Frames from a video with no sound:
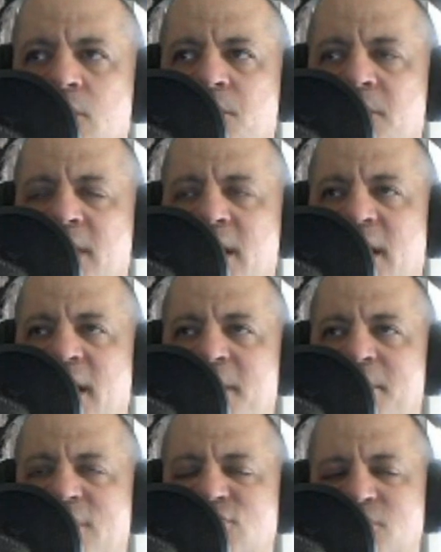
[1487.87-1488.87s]
But I
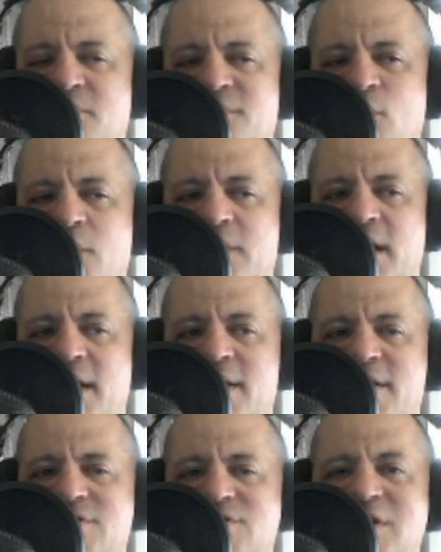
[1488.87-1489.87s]
mentioned before that
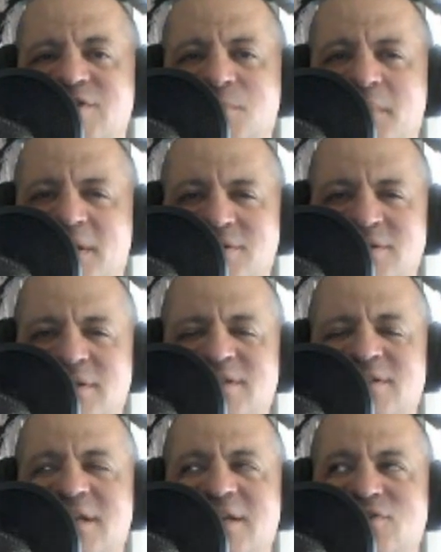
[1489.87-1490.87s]
this needs to be
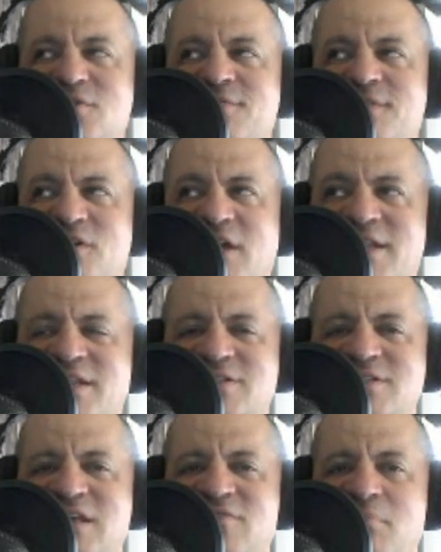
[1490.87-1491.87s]
this needs to feel like the
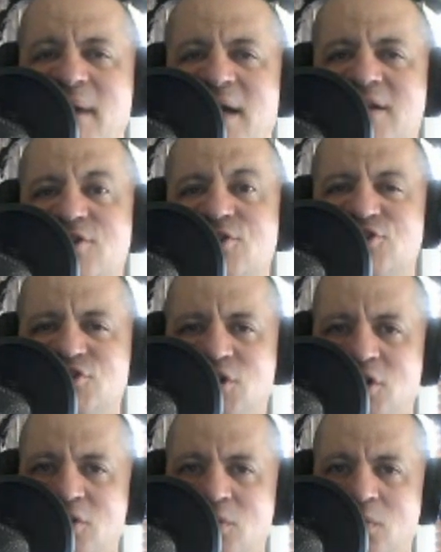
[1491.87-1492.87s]
Steve Maclin
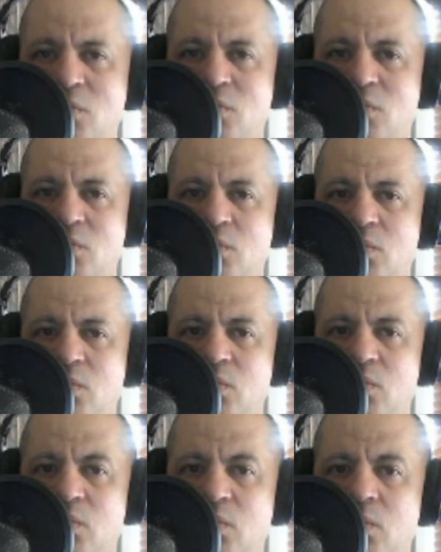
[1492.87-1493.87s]
show.
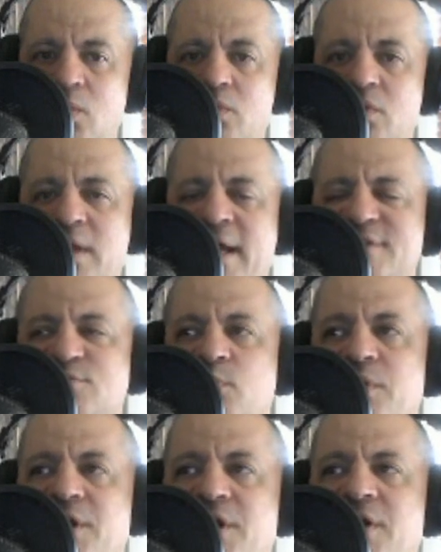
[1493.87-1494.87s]
That's
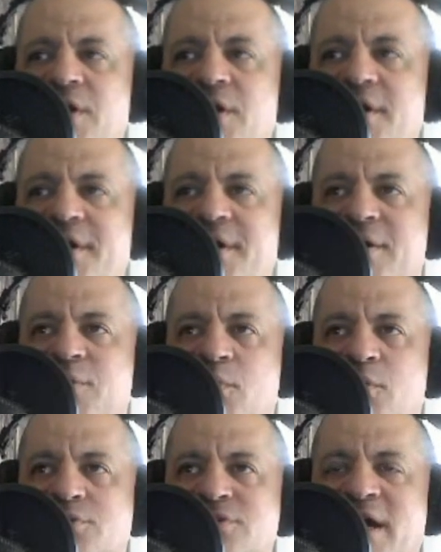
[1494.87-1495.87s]
when
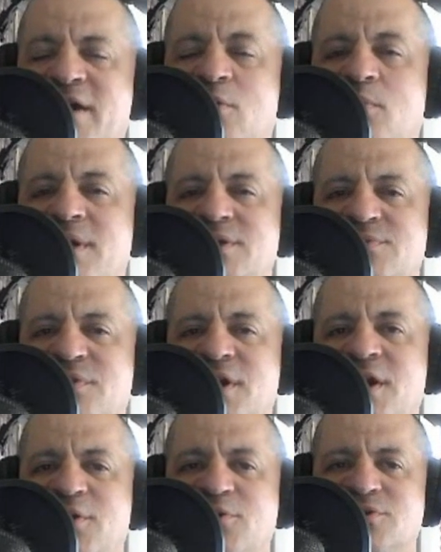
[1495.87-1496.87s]
world title reigns for
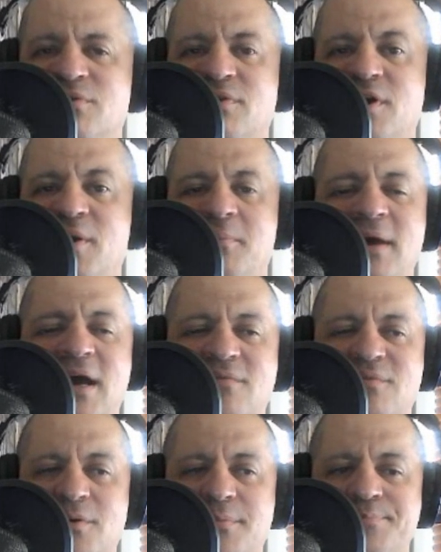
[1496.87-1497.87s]
heels are very
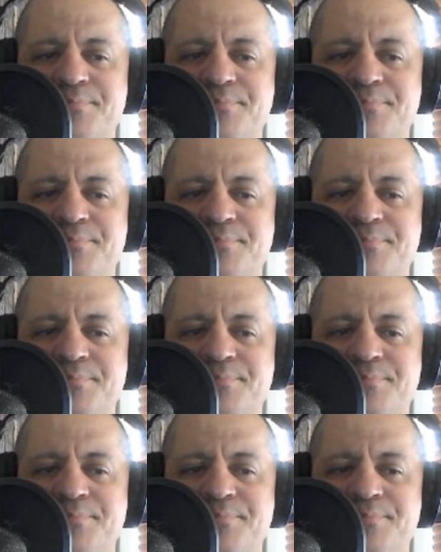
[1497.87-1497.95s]
impactful.